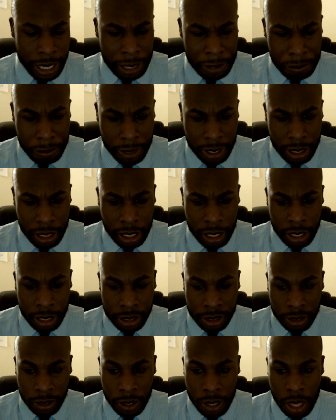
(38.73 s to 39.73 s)
But then I
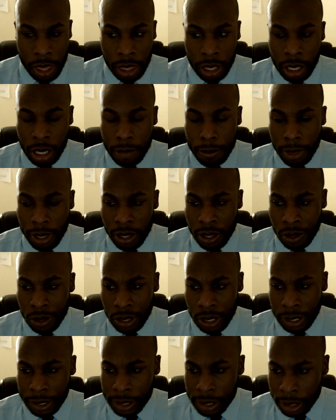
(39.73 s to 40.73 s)
started to think about
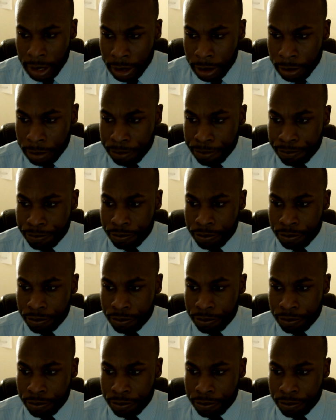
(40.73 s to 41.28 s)
the